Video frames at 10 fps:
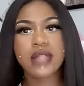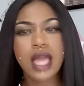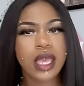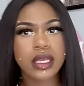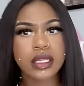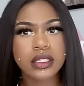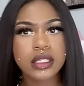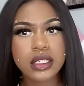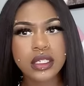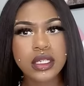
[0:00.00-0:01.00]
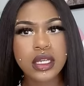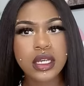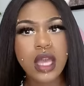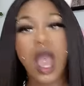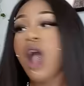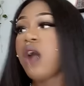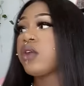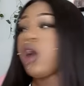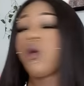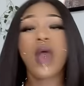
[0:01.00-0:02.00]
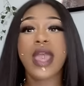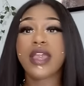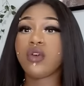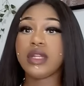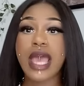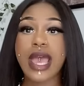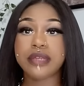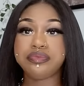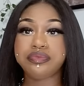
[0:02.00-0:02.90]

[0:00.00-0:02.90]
Like I don't know. I ain't gonna lie."